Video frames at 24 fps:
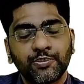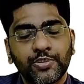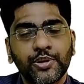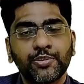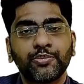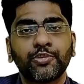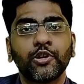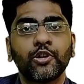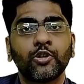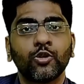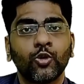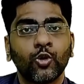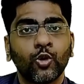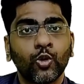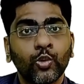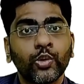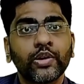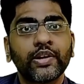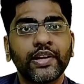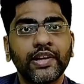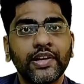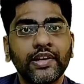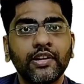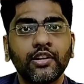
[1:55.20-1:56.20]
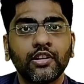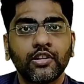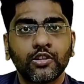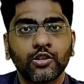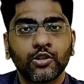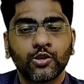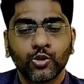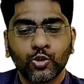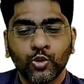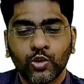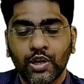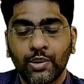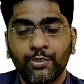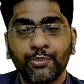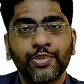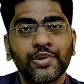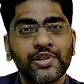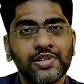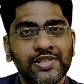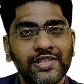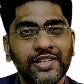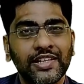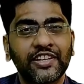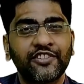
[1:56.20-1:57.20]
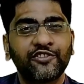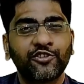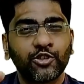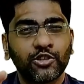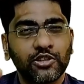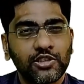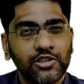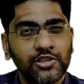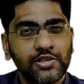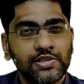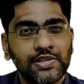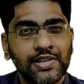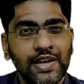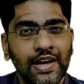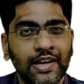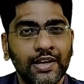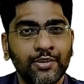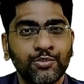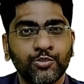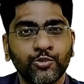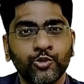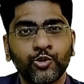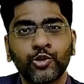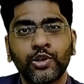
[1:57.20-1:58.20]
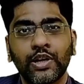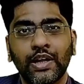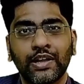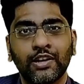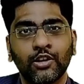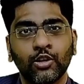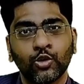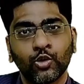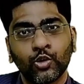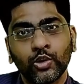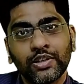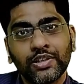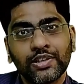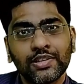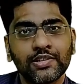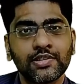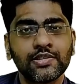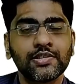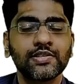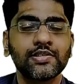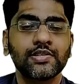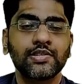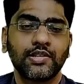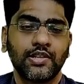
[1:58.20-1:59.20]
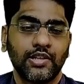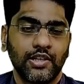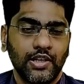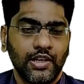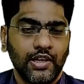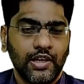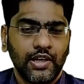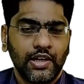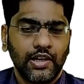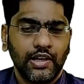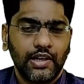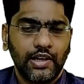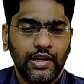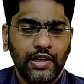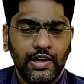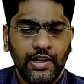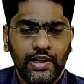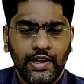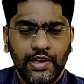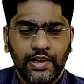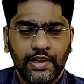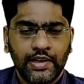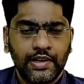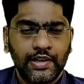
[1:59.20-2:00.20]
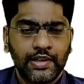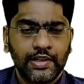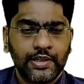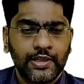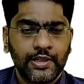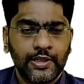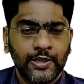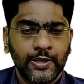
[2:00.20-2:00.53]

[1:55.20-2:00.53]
people overeat to compensate for the sad mood and loneliness. And